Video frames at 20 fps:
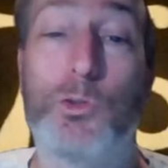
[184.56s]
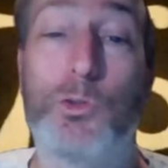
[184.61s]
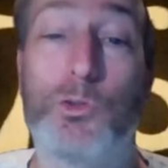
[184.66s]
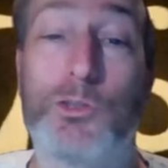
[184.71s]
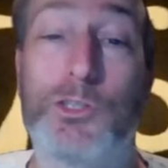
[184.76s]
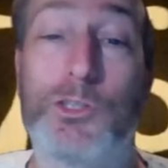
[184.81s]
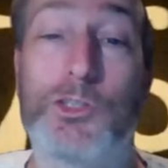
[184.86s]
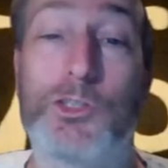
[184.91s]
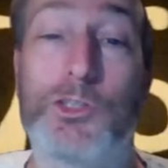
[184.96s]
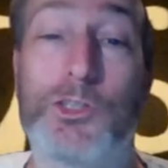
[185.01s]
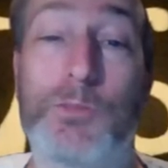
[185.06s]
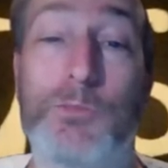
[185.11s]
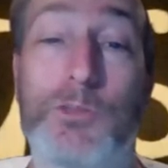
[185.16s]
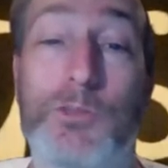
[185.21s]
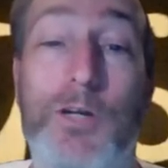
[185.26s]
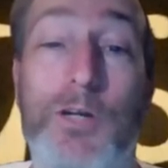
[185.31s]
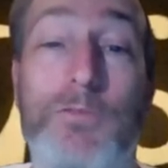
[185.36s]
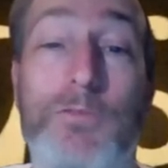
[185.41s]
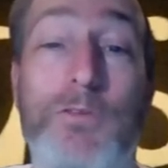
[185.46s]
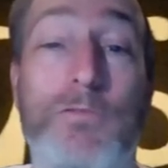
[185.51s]
systems
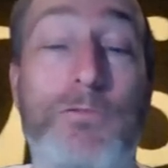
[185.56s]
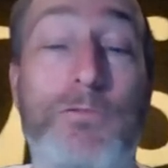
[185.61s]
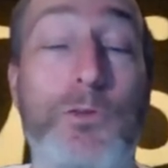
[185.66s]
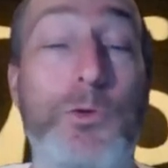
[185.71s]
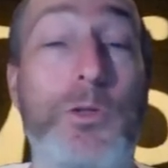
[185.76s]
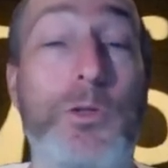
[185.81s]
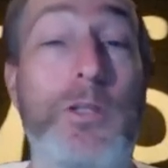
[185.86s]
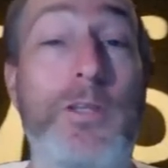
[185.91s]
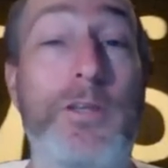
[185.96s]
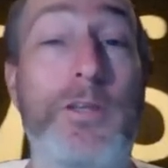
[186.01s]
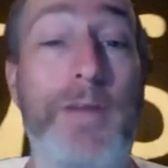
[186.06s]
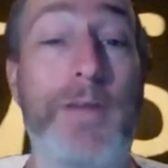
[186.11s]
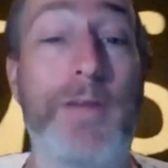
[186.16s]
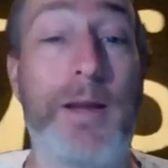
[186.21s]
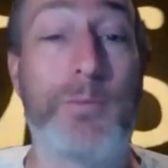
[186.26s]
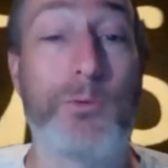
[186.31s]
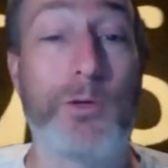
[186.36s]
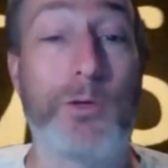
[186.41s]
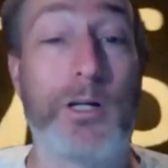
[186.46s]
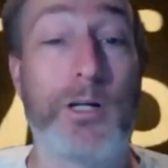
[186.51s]
of the fluid in the
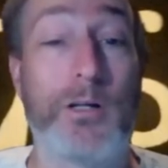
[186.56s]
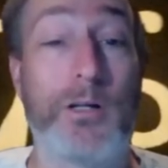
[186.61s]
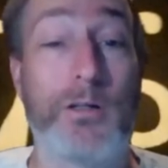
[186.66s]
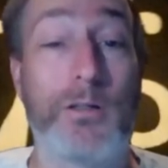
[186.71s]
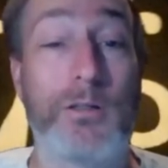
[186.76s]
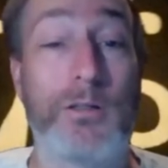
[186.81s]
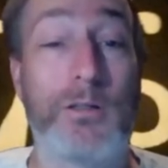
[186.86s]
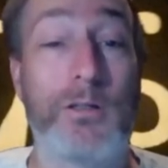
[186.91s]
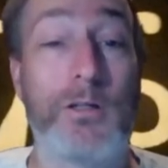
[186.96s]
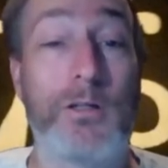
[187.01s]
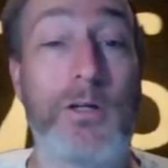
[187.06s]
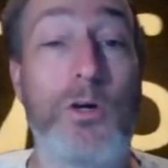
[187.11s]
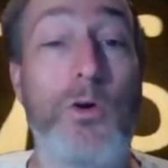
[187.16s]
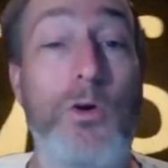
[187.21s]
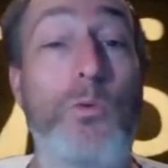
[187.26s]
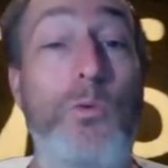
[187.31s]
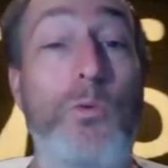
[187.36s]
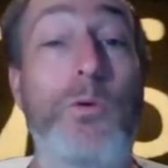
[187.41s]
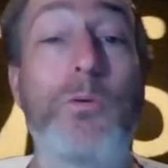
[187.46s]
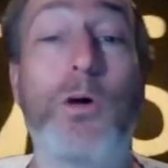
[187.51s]
evaporator.
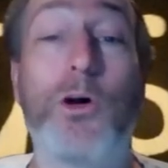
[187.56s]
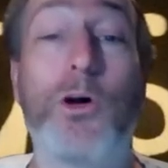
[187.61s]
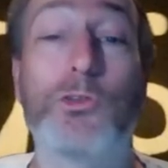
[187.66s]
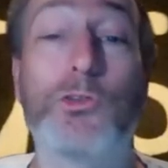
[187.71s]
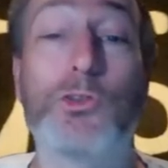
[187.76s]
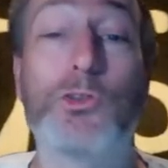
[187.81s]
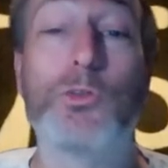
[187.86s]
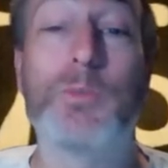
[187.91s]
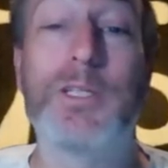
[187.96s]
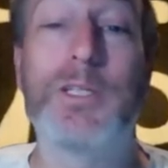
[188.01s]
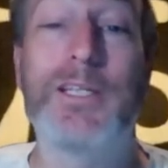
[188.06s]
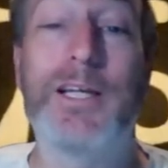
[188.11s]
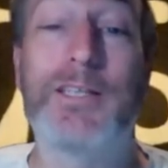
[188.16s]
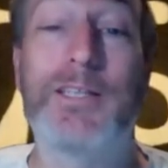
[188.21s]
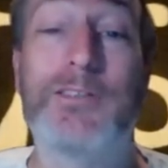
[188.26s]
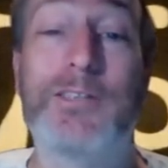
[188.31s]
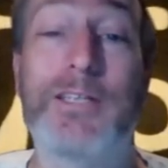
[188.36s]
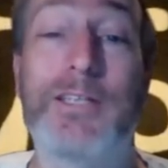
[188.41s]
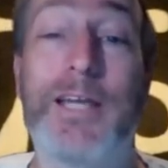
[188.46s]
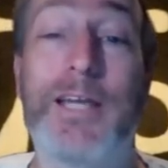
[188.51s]
We will also be
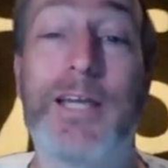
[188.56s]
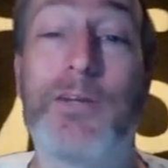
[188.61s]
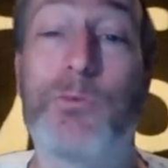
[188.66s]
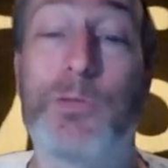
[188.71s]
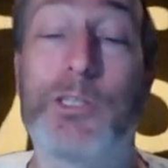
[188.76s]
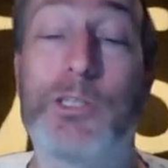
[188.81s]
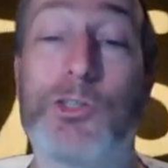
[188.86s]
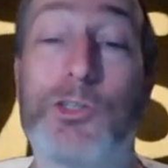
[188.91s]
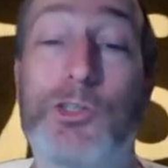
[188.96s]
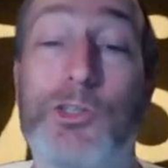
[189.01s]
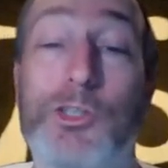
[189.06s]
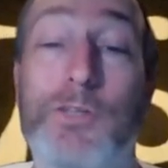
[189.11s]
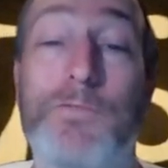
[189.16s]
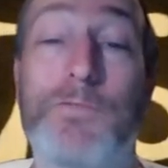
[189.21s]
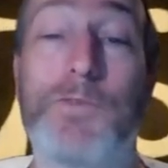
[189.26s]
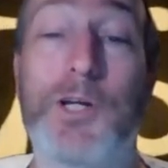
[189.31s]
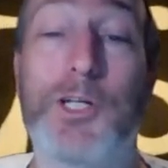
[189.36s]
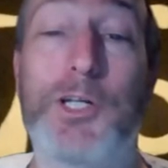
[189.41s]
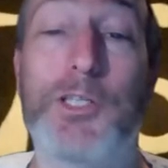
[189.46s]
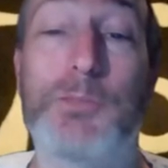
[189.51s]
testing and researching
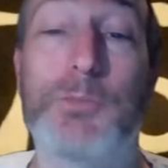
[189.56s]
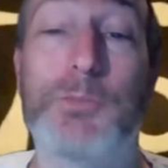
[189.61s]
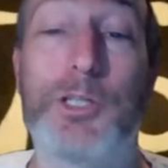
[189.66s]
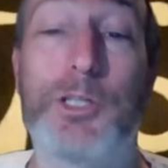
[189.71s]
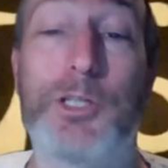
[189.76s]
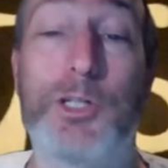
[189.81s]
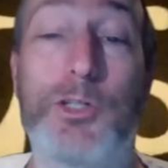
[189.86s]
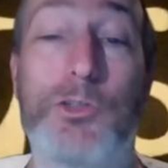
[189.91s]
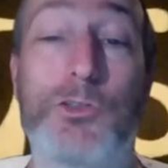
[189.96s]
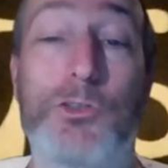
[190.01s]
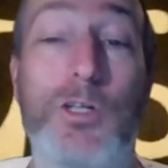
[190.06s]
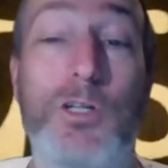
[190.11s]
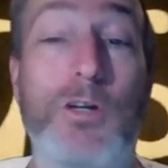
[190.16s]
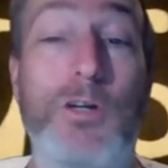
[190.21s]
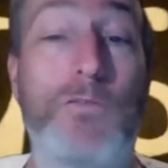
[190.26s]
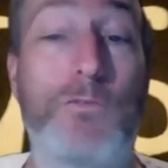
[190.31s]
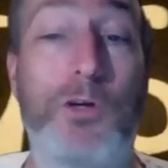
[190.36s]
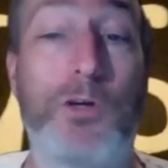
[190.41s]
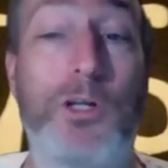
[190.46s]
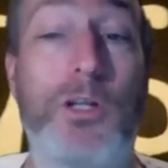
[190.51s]
various materials
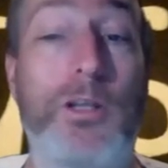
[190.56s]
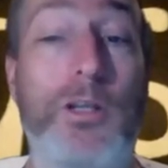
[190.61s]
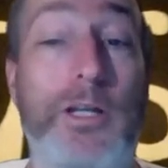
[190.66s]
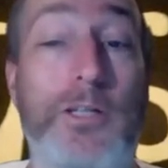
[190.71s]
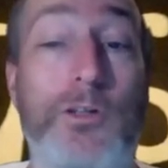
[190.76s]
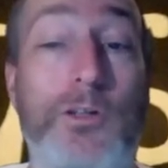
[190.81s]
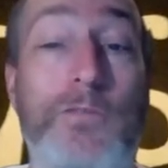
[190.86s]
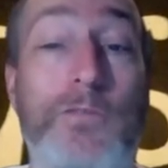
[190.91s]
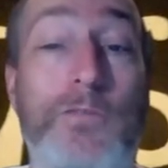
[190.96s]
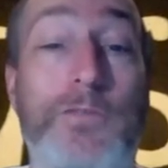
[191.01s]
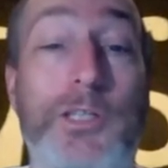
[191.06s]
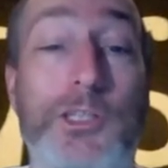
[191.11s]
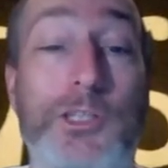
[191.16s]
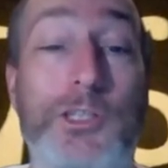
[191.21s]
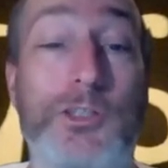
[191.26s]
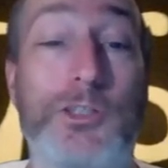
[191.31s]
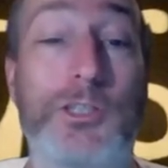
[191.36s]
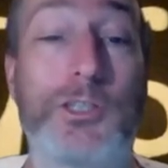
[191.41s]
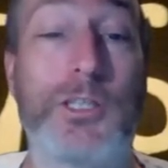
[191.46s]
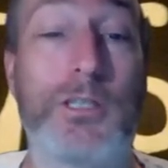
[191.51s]
for collector
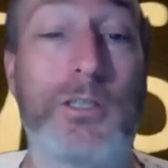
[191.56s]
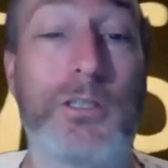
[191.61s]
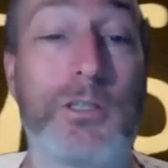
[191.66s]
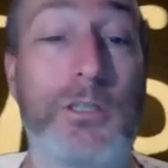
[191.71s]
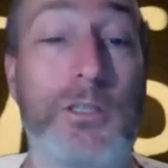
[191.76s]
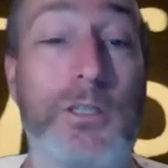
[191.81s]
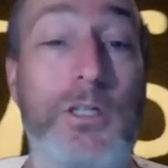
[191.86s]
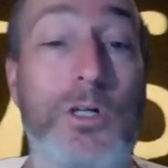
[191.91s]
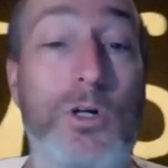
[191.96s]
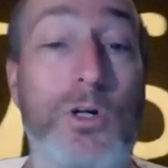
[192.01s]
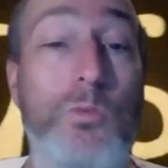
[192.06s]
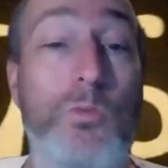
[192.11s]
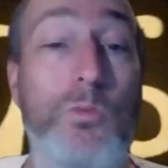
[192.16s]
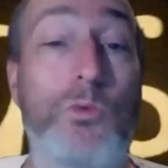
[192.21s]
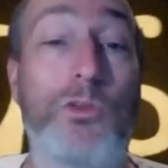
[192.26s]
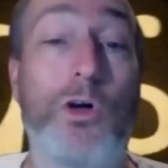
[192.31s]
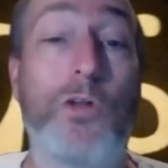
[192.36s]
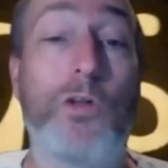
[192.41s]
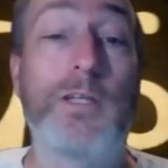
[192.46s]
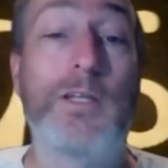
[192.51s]
efficiency. With
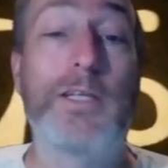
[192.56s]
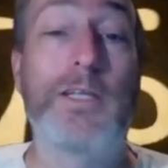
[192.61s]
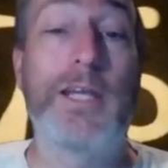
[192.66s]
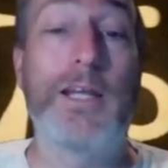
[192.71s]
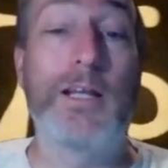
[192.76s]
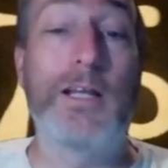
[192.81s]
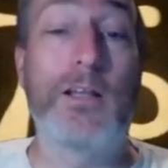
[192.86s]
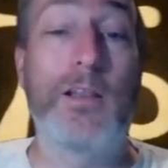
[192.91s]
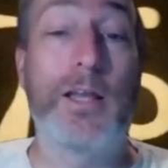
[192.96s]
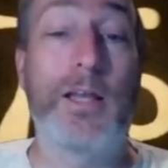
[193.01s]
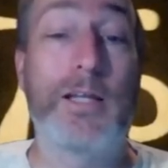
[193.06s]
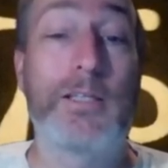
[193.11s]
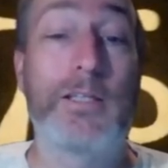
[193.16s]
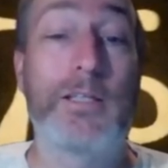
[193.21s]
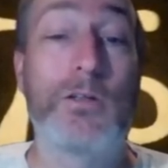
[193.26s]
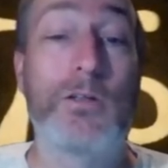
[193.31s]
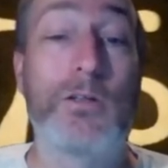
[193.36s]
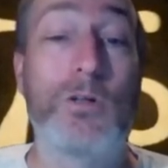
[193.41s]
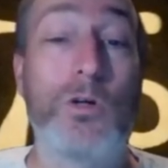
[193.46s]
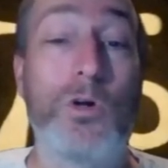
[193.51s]
all the data collected,
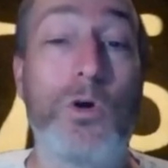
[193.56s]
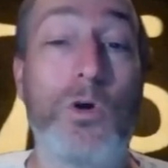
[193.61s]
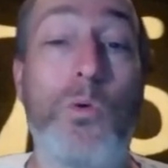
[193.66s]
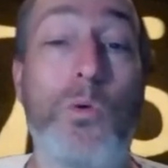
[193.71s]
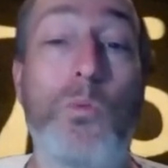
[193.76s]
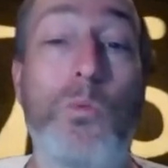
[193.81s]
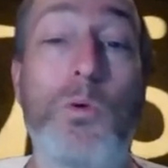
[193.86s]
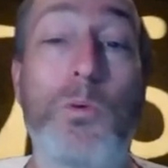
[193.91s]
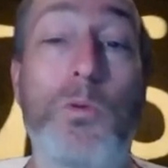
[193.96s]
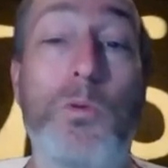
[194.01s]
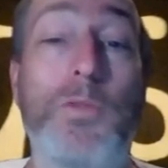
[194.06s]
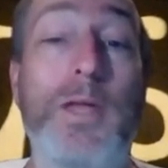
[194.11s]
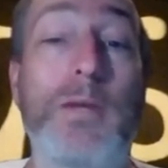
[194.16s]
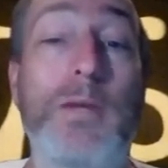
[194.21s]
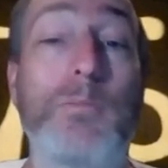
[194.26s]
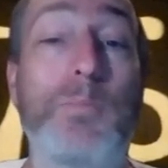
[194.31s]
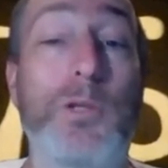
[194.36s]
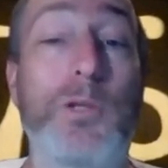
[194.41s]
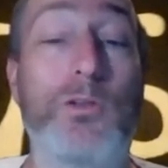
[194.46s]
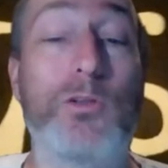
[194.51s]
we will then
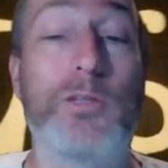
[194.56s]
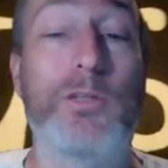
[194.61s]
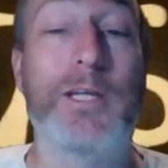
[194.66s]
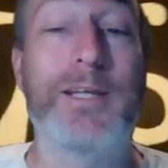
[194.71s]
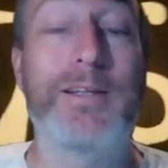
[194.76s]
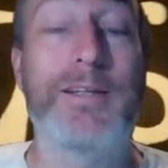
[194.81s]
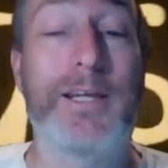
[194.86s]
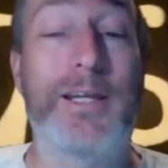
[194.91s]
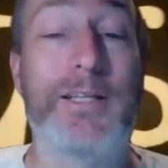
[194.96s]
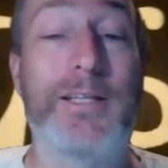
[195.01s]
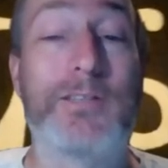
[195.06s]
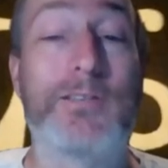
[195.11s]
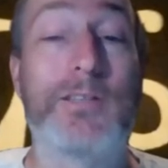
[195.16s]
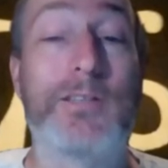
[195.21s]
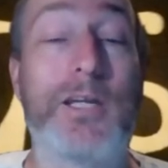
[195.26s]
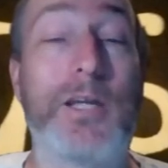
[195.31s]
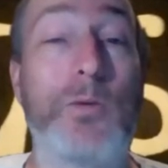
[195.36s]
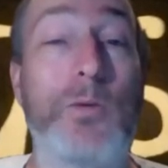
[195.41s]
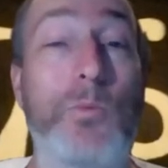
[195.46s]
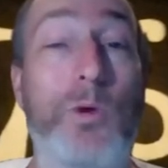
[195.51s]
build and test
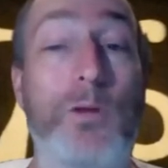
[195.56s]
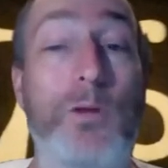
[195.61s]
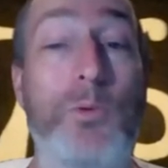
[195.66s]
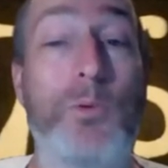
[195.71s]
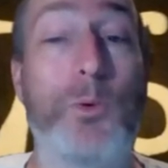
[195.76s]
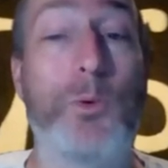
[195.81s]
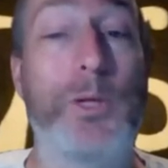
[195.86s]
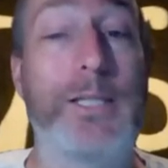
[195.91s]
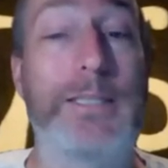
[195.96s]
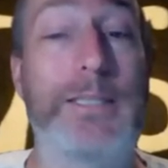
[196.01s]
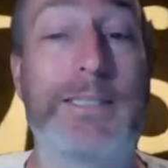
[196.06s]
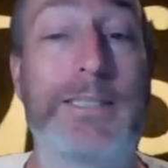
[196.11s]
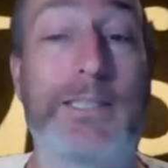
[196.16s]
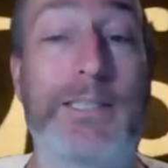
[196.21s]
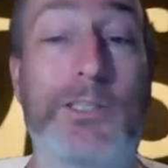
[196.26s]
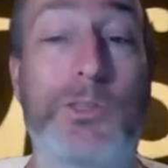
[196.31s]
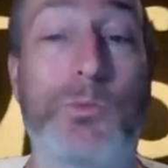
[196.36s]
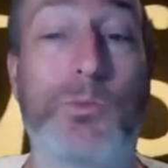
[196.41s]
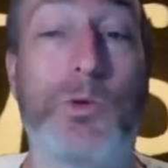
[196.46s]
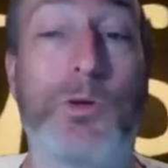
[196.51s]
a 1.6
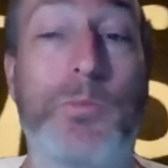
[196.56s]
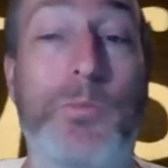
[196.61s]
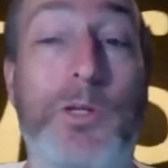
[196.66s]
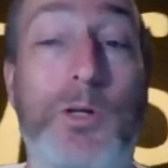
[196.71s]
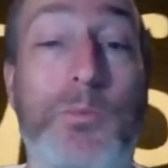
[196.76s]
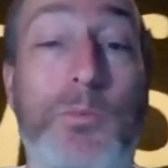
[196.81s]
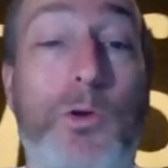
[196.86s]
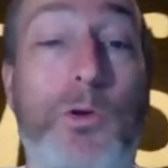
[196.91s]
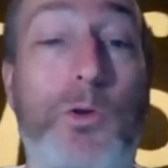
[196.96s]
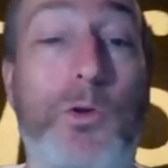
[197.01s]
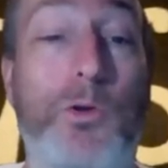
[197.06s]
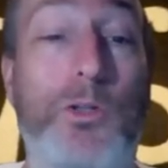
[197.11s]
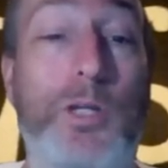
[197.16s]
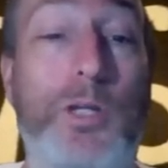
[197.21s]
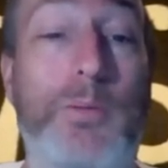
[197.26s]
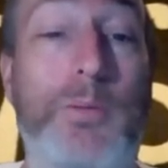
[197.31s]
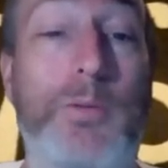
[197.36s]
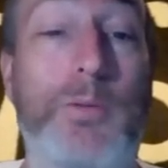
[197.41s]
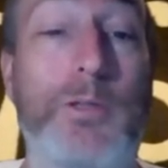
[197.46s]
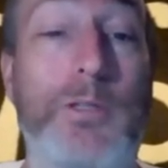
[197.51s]
square meter prototype
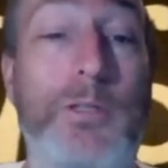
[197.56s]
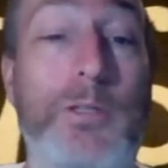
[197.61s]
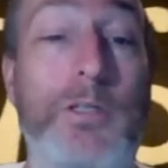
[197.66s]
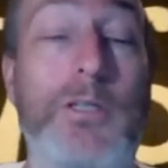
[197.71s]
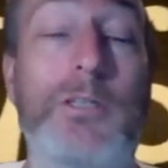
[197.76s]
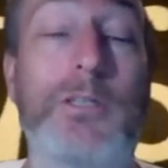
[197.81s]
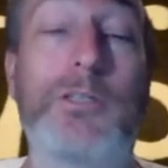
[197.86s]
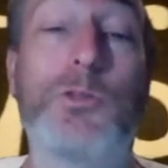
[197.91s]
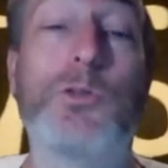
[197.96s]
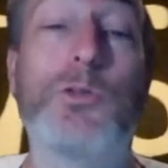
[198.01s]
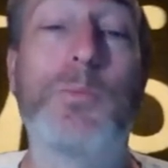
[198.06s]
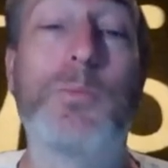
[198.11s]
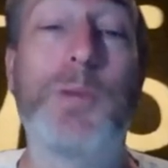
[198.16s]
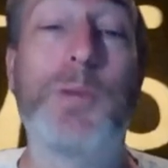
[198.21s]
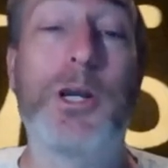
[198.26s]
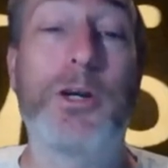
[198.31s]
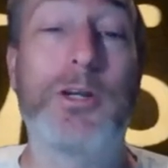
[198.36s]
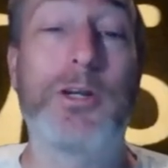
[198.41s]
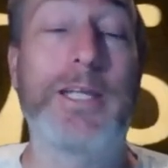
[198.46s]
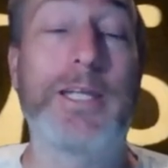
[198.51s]
to compare
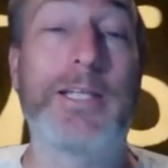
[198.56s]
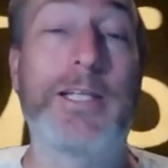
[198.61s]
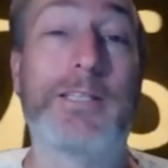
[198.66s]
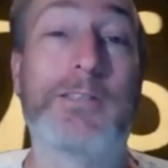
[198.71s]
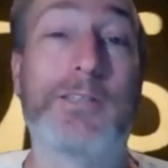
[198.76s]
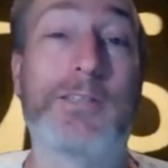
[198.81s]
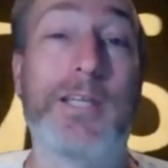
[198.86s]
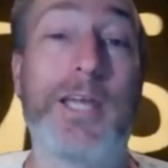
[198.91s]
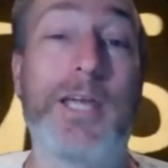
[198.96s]
against a